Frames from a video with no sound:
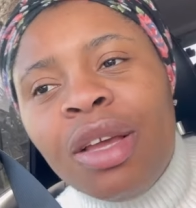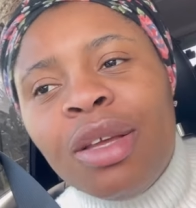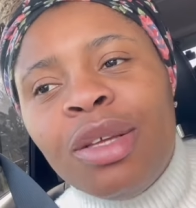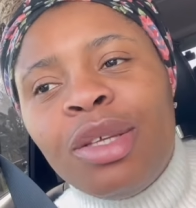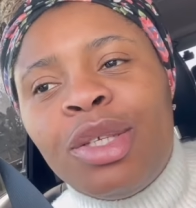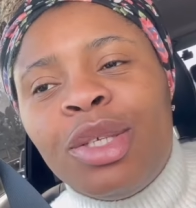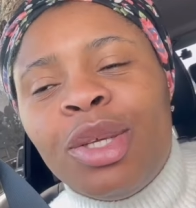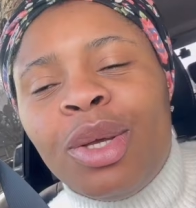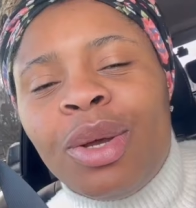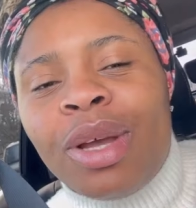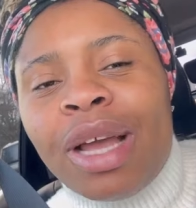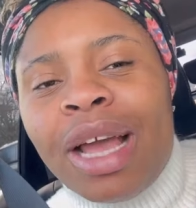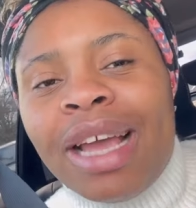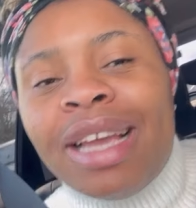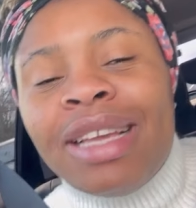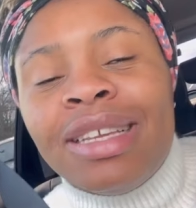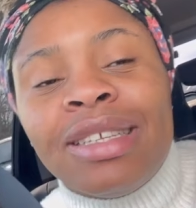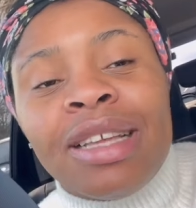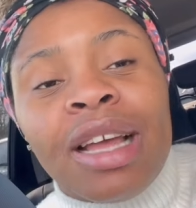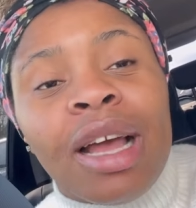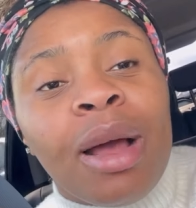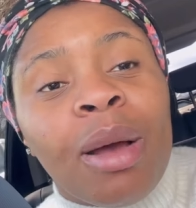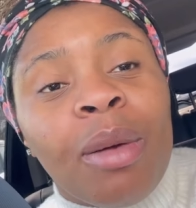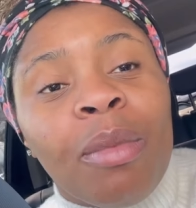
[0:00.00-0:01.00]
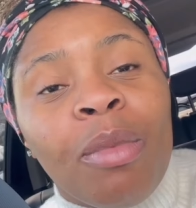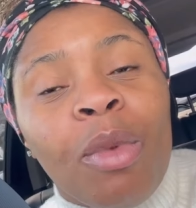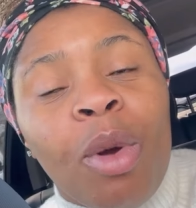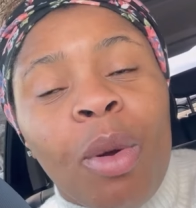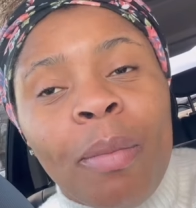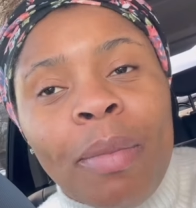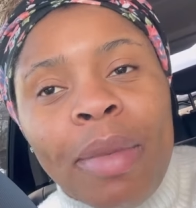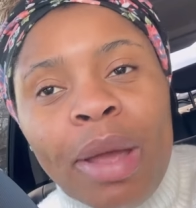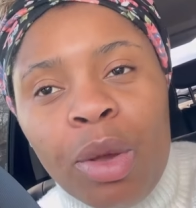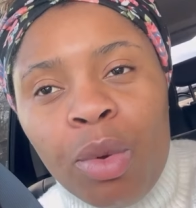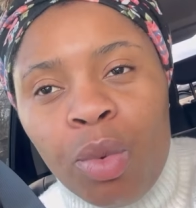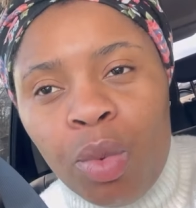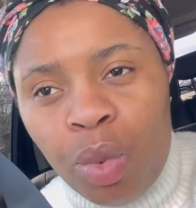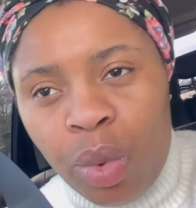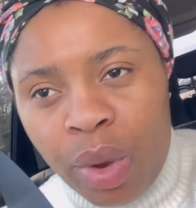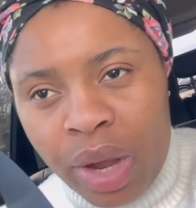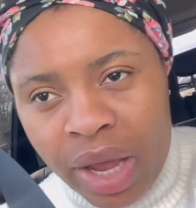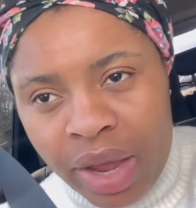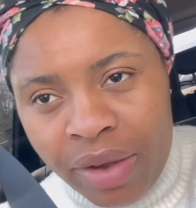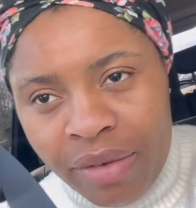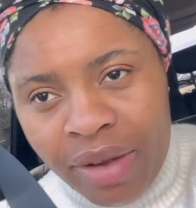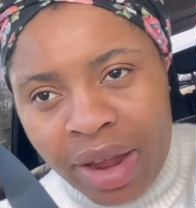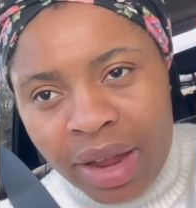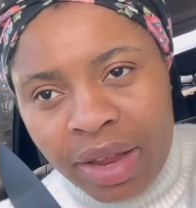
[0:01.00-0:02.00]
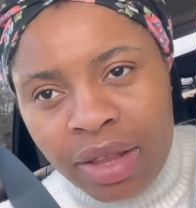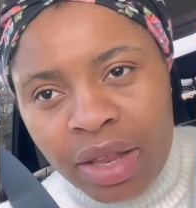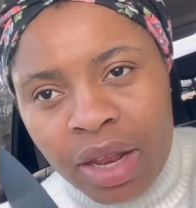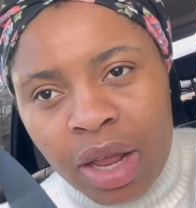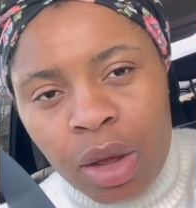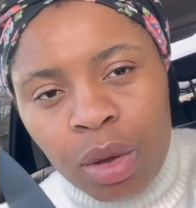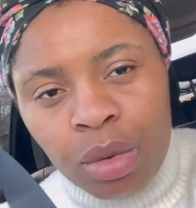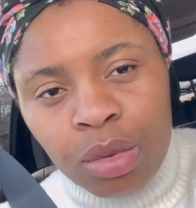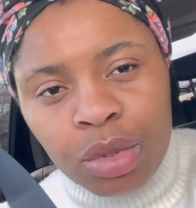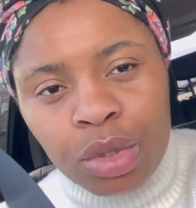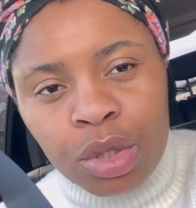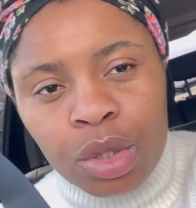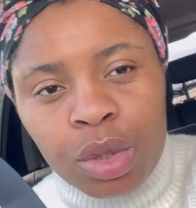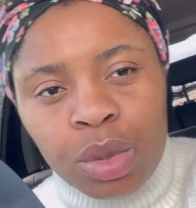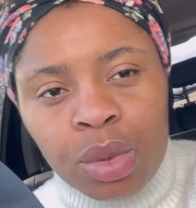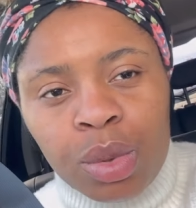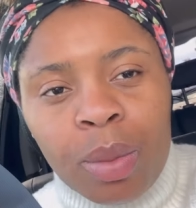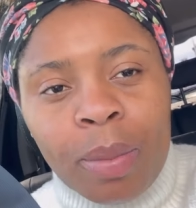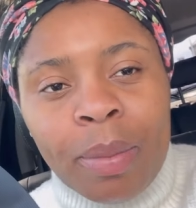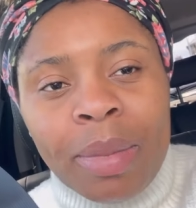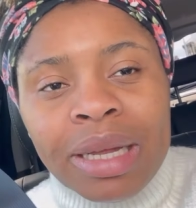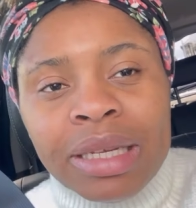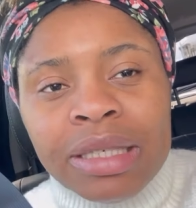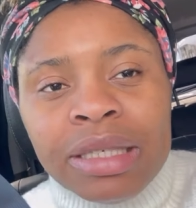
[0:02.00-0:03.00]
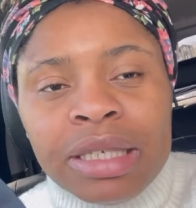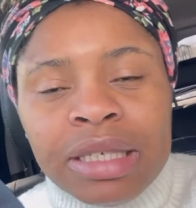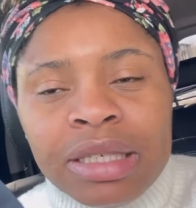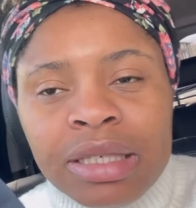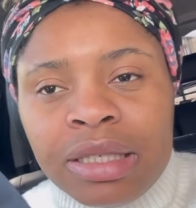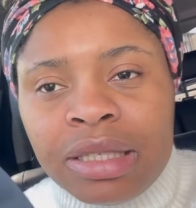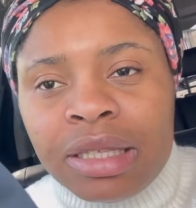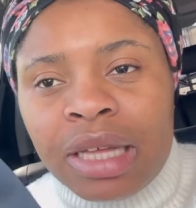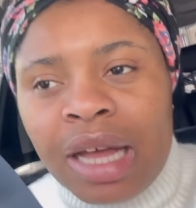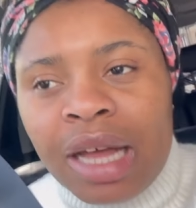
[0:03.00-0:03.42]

So guys, I'm on my way right now to Manchester.